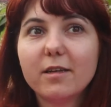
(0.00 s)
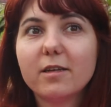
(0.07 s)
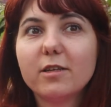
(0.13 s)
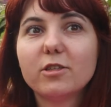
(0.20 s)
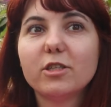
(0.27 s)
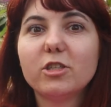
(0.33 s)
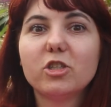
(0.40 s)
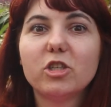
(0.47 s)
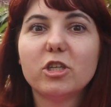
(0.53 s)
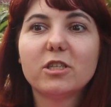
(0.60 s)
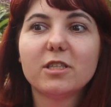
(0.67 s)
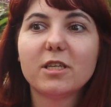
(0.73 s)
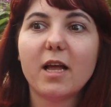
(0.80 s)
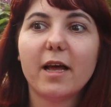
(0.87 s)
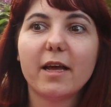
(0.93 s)
So it's
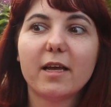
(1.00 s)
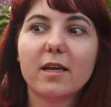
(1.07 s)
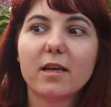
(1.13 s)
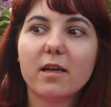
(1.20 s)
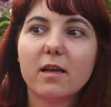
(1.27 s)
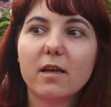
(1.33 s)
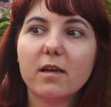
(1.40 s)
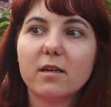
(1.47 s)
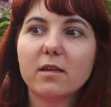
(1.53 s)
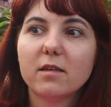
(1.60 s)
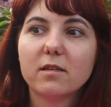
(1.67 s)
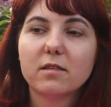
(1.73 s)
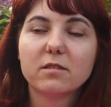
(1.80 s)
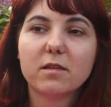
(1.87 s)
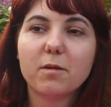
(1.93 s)
just like,
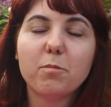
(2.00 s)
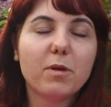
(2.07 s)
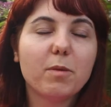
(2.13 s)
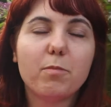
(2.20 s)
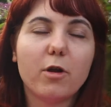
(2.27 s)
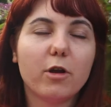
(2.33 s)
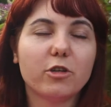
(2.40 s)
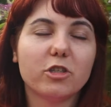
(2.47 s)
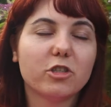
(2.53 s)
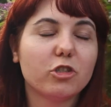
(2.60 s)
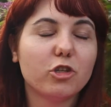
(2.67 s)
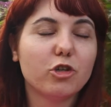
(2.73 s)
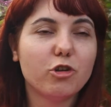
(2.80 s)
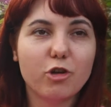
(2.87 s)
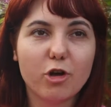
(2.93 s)
some people
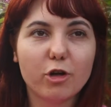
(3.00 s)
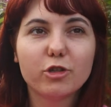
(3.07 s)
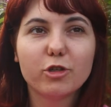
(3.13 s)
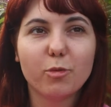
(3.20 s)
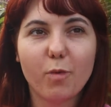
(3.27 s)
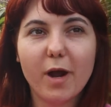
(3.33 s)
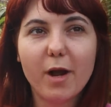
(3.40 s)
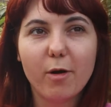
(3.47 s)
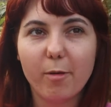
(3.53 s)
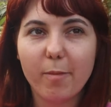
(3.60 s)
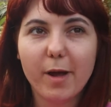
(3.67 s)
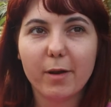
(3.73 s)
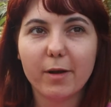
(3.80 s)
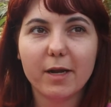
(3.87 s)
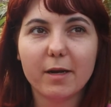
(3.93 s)
are not aware
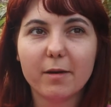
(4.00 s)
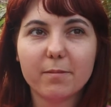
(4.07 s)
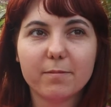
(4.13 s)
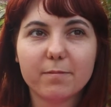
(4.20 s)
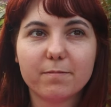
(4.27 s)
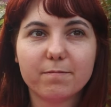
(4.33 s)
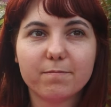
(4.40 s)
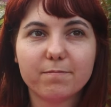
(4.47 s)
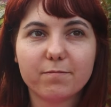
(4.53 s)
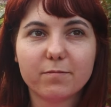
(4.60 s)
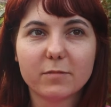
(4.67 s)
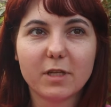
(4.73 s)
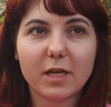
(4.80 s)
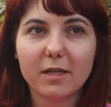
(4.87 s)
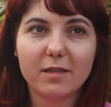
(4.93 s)
of it.
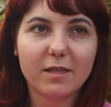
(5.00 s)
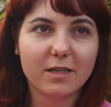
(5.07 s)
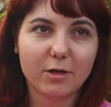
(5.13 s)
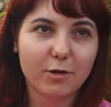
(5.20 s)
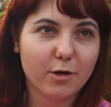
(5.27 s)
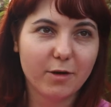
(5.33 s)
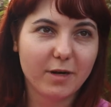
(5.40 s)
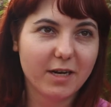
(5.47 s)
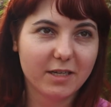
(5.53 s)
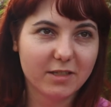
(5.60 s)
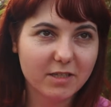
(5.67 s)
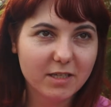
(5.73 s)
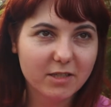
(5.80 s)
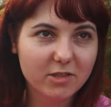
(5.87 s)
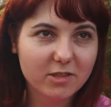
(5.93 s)
They don't know it
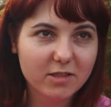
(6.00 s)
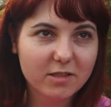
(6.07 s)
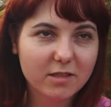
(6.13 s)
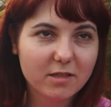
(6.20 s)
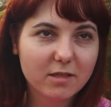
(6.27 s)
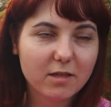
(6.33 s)
exists.